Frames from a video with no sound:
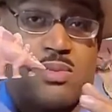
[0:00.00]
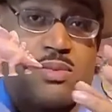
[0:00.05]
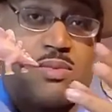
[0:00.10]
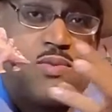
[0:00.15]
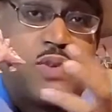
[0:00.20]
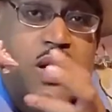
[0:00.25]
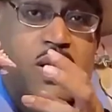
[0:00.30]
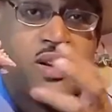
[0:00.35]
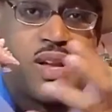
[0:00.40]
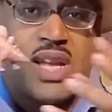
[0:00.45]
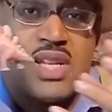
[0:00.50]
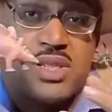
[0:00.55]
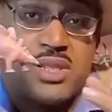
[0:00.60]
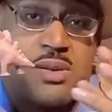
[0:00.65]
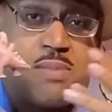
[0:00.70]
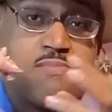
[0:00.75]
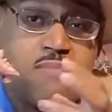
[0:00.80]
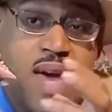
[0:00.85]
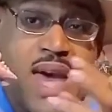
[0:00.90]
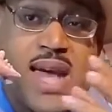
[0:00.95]
variations
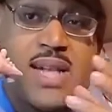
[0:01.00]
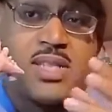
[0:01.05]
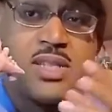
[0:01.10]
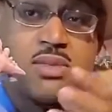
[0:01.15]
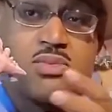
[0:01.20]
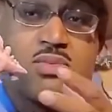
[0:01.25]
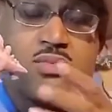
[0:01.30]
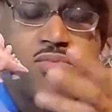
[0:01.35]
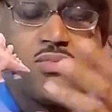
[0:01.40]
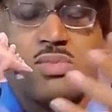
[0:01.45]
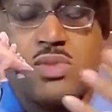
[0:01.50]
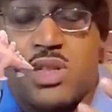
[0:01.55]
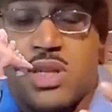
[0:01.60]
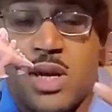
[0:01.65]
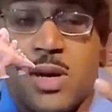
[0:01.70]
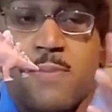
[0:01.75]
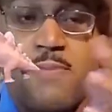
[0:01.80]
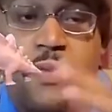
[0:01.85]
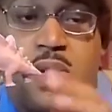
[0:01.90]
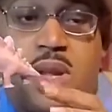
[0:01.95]
of mass, you
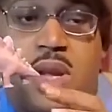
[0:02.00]
know,